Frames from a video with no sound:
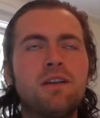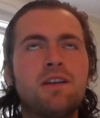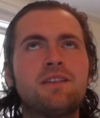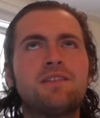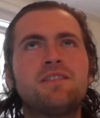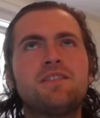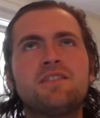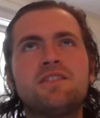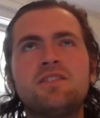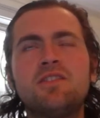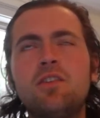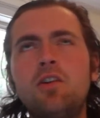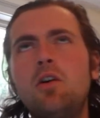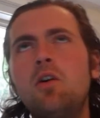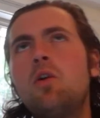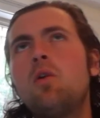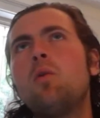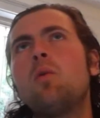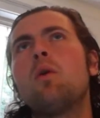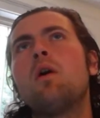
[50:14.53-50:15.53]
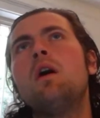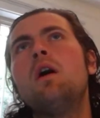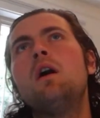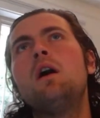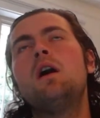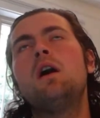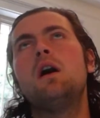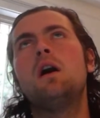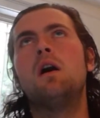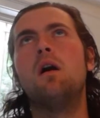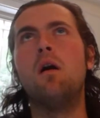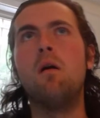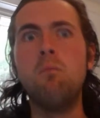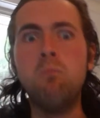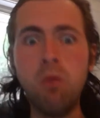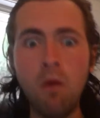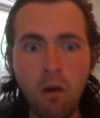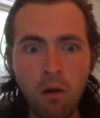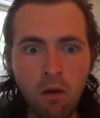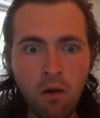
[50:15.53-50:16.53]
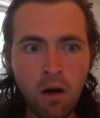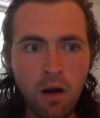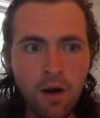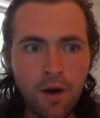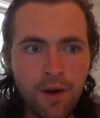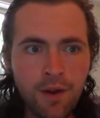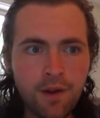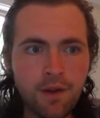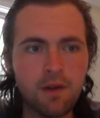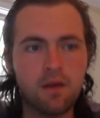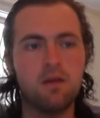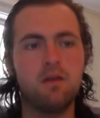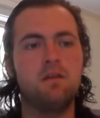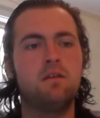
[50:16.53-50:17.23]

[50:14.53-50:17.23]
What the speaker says: it's so boring.